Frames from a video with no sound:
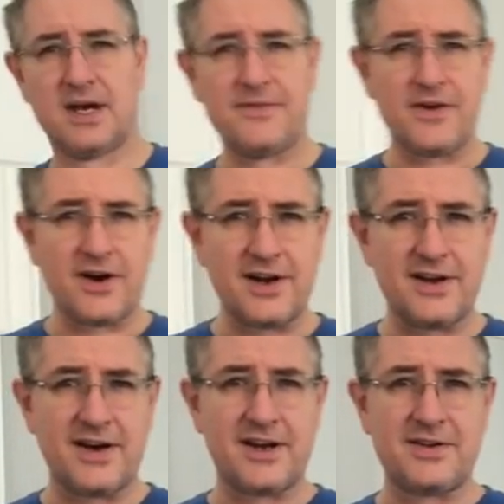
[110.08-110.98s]
And if you already
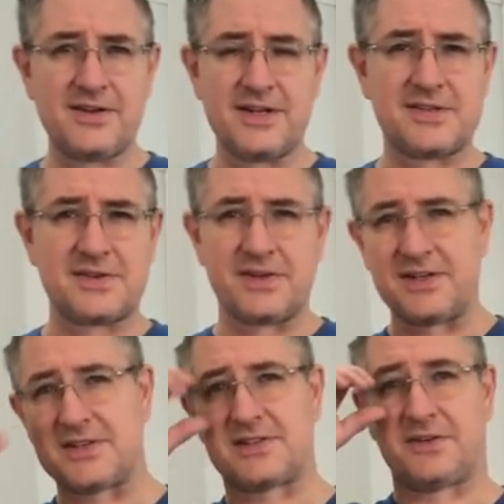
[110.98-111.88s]
know how to do this, or you
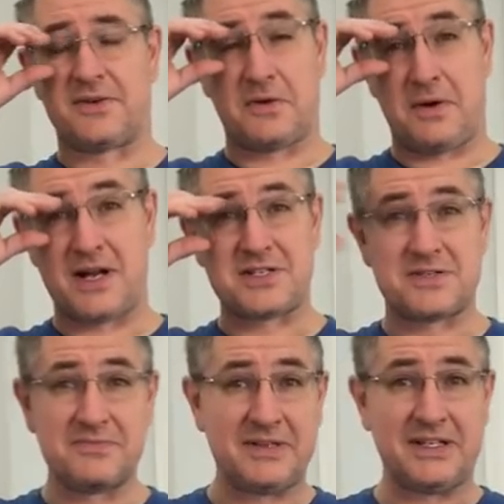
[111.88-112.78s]
just don't want to watch
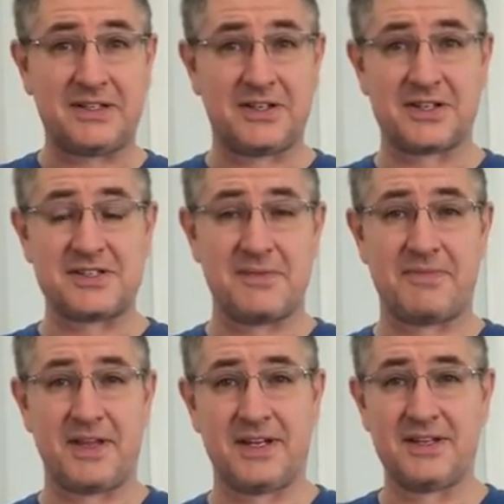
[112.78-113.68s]
me cook
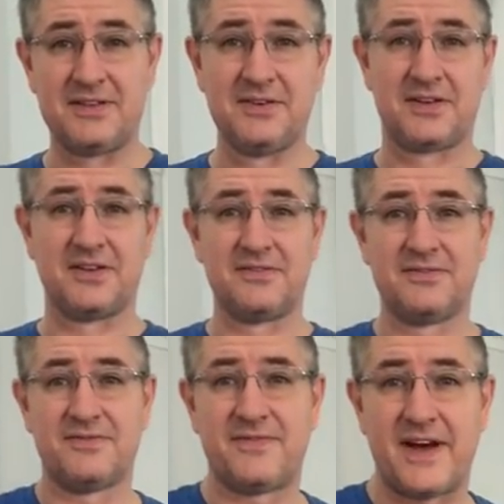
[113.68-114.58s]
something, you
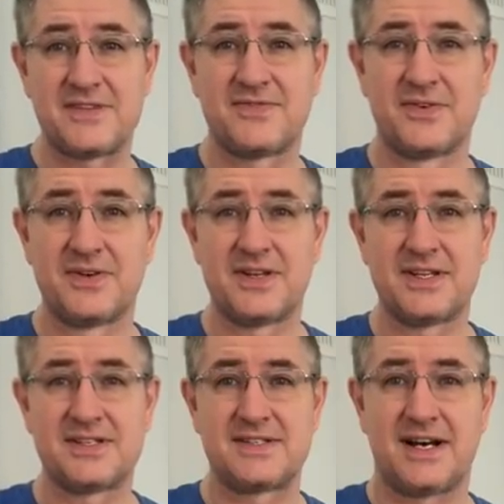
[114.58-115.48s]
can fast forward to
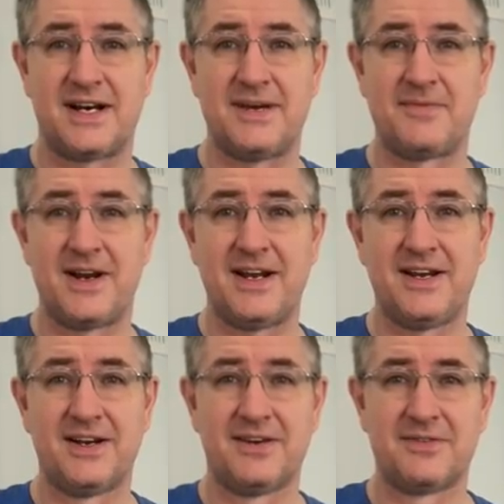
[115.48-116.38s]
this time right
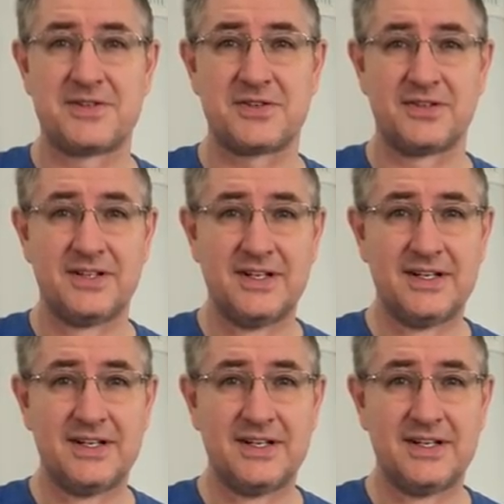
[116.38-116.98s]
here, which will